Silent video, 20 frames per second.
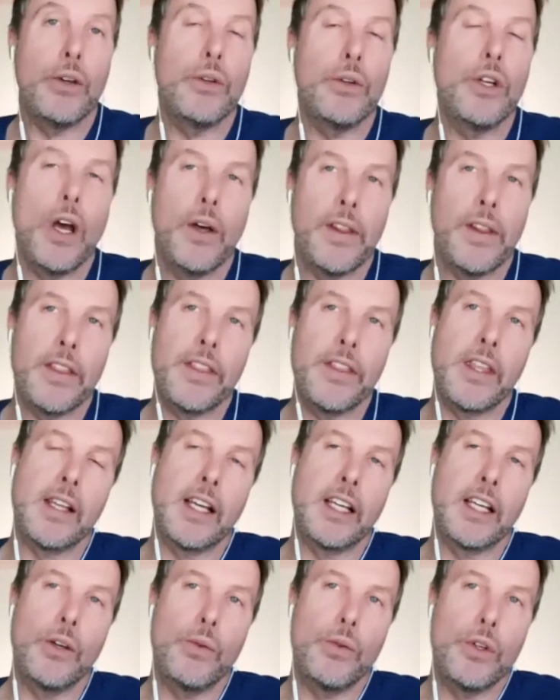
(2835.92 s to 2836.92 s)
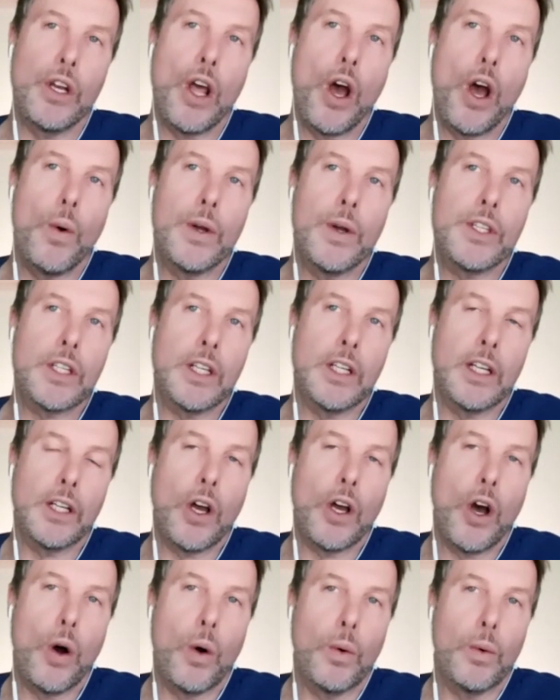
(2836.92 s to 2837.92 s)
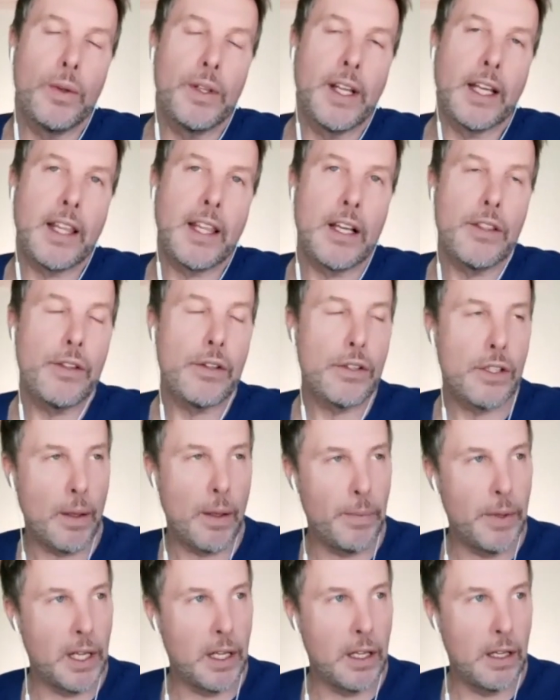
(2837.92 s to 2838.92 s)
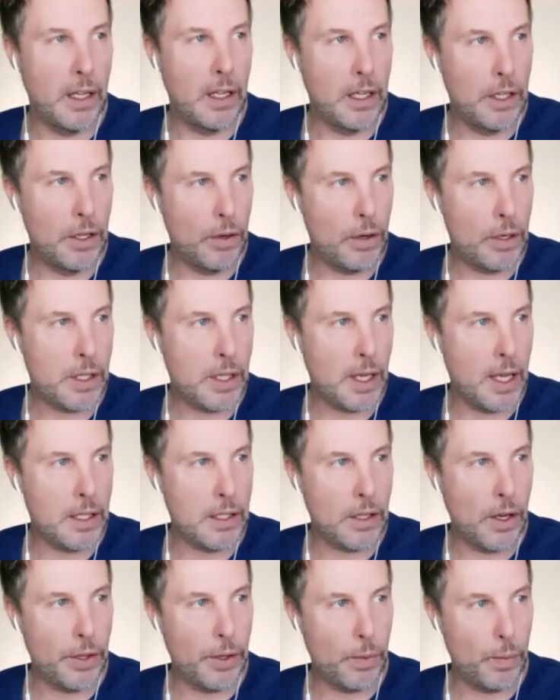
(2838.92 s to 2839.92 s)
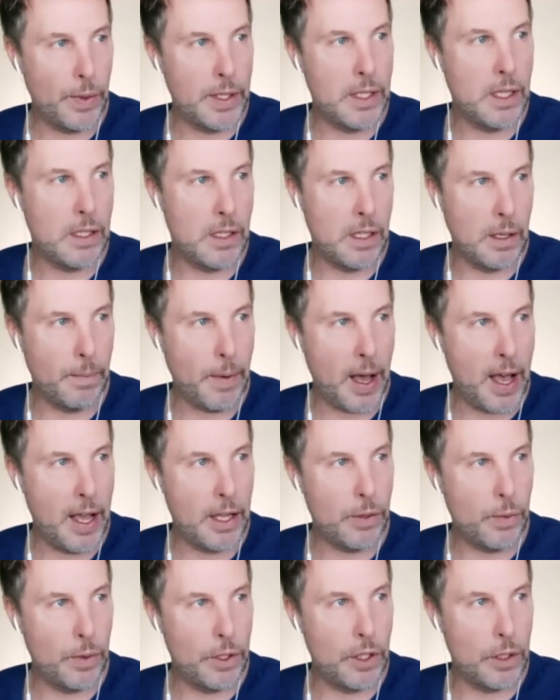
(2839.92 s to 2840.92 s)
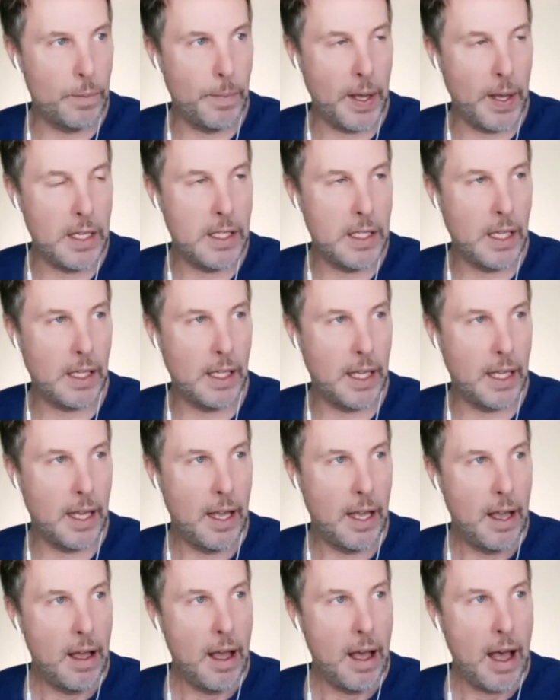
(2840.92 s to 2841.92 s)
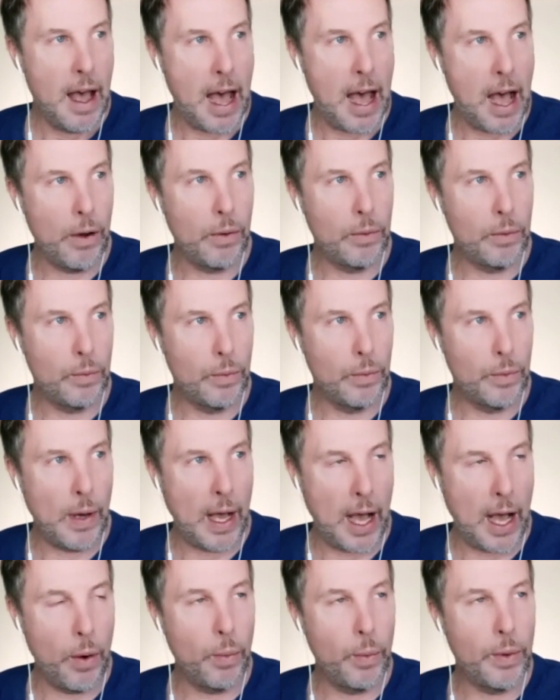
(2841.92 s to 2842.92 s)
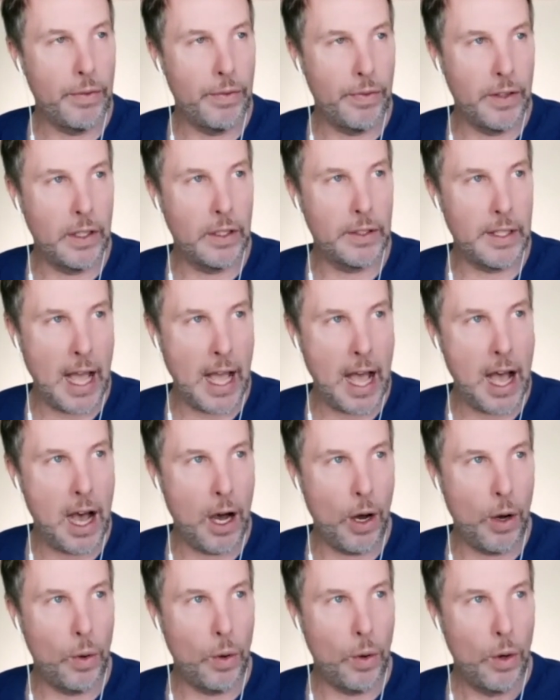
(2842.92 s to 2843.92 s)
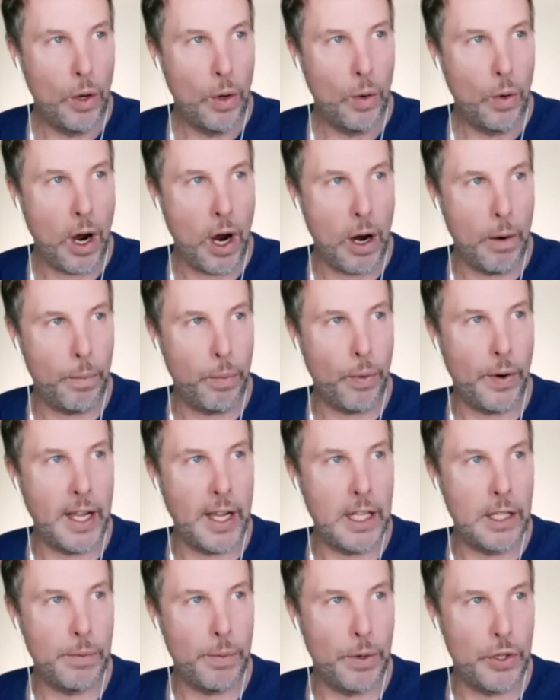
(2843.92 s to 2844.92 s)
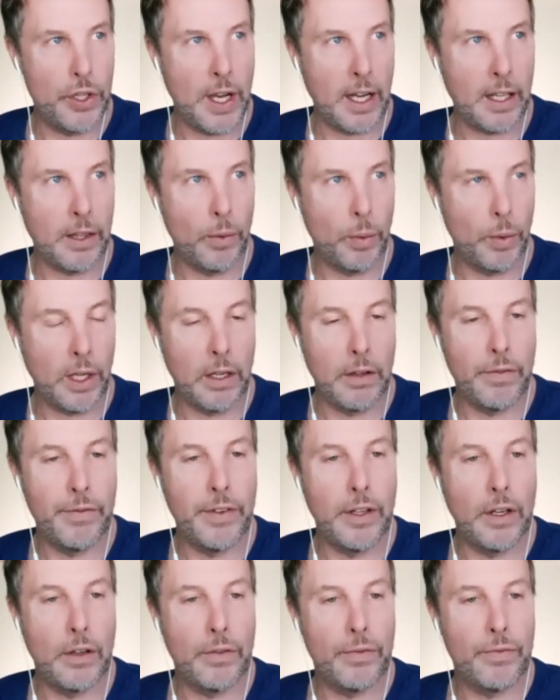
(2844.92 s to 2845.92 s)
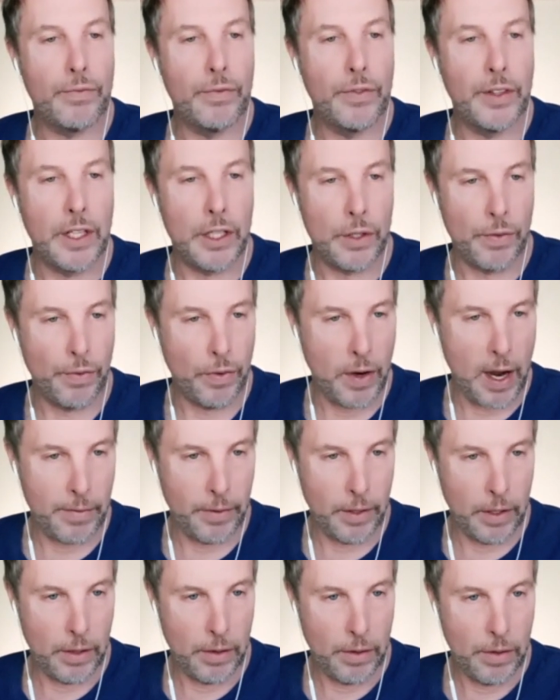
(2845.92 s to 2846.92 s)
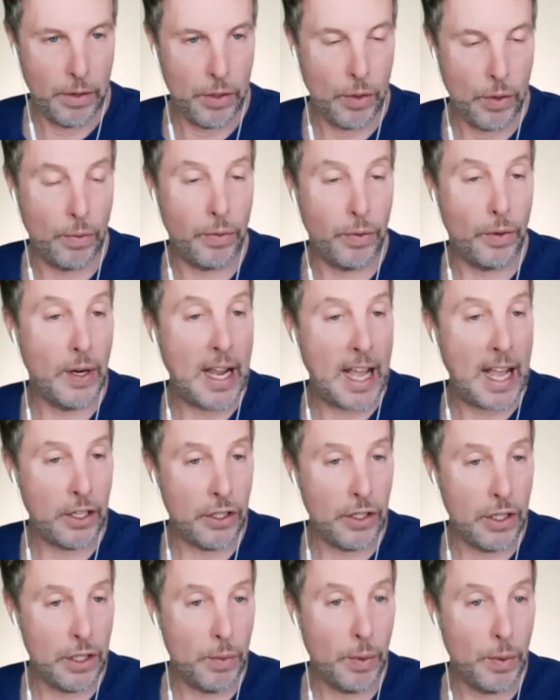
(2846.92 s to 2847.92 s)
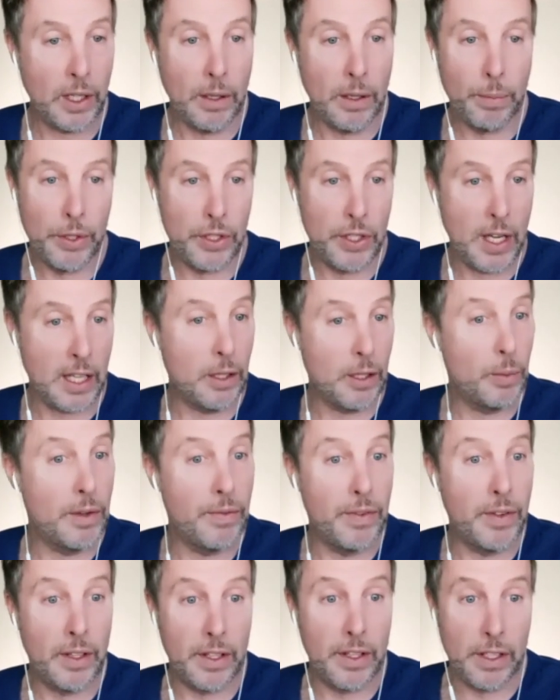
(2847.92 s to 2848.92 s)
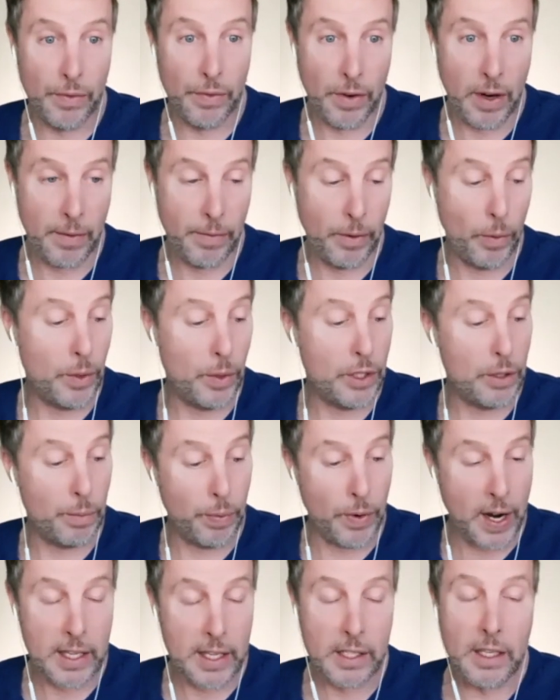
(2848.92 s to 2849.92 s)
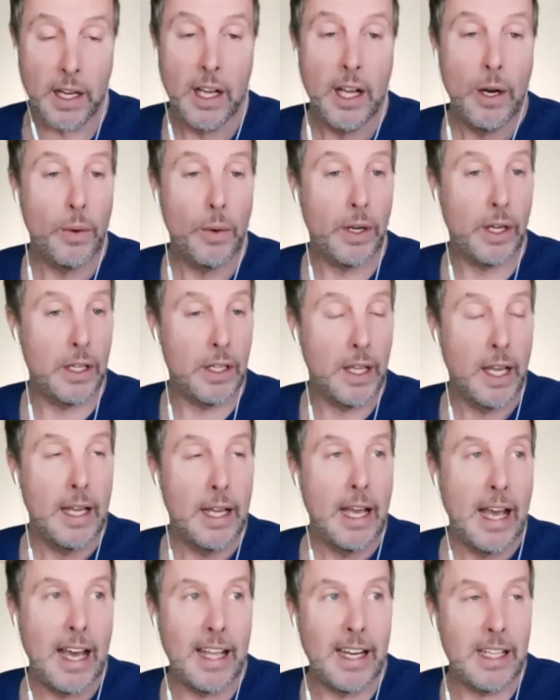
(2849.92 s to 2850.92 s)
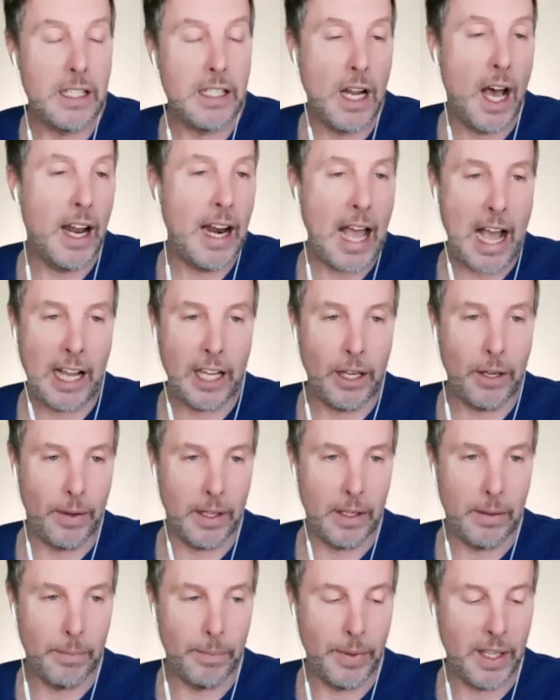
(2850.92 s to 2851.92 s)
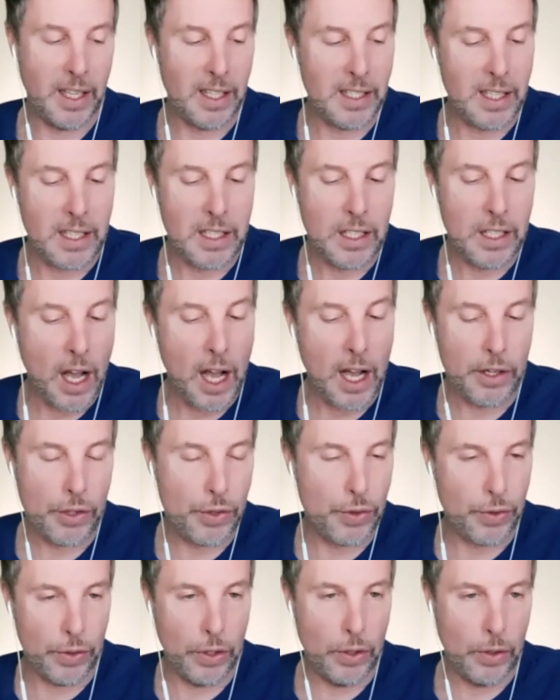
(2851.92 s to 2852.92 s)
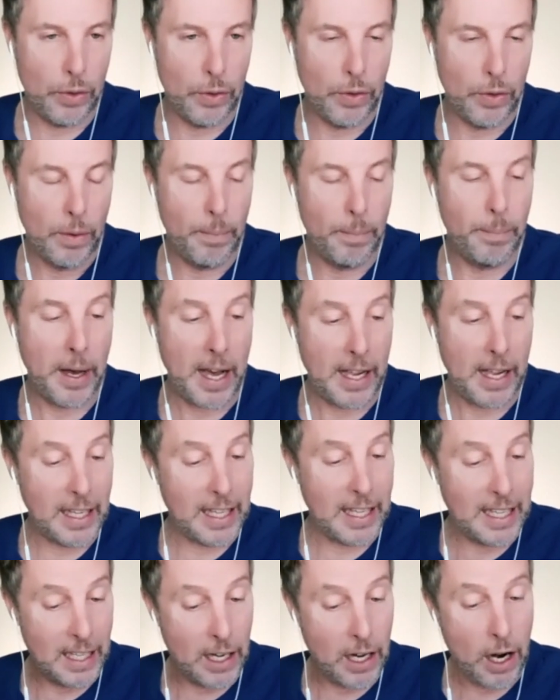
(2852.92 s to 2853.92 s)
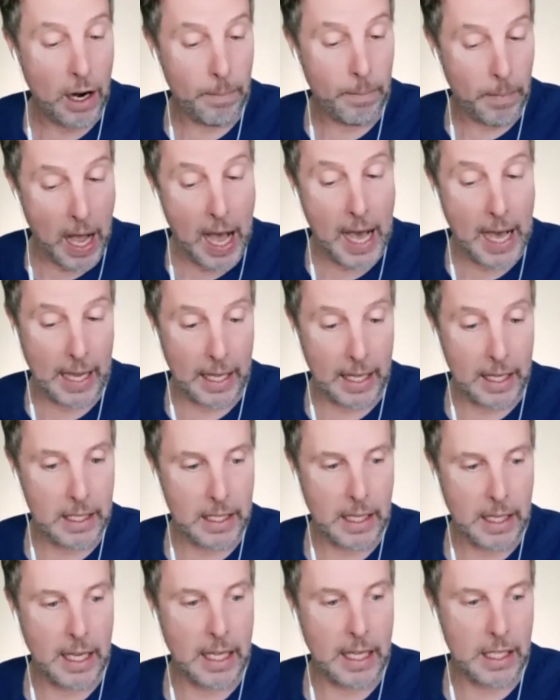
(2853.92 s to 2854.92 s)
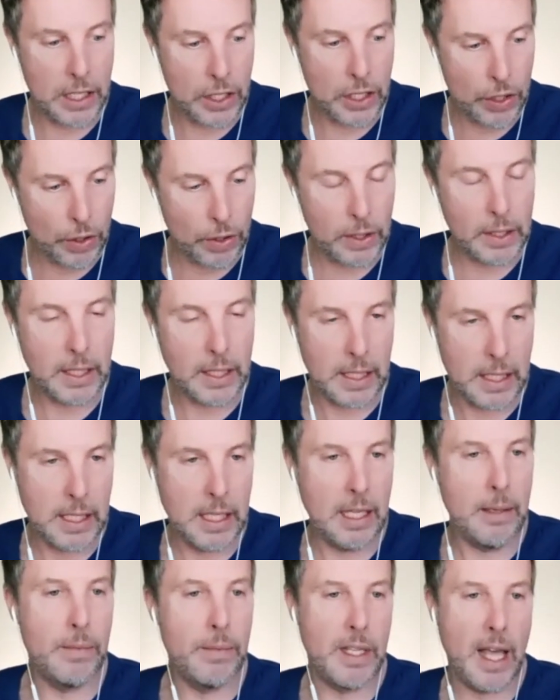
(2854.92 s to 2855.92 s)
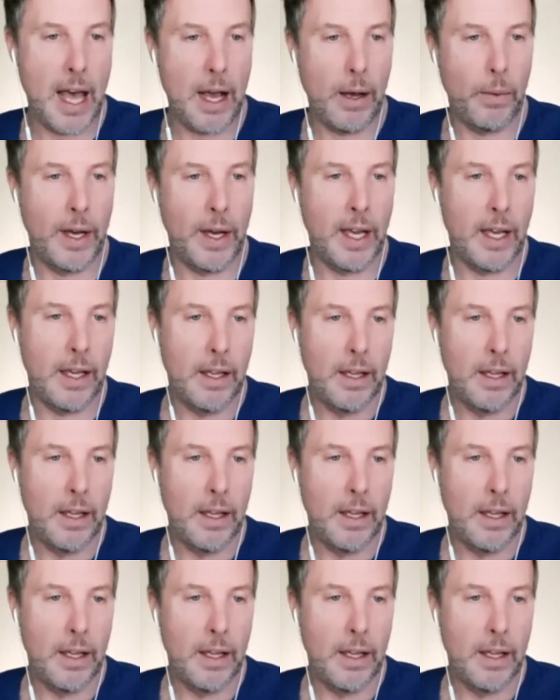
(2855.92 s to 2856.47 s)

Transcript: you know that the thing. You know it's going to go like that. There's something in, in neuroscience called the recency bias, which is basically how how we feel now our brains project that we're going to feel this forever. So if we're anxious, we're going to project that we feel this forever. We're yes. depressed, we're going to, and it's not accurate because it's not true. But in our minds, it certainly seems that way.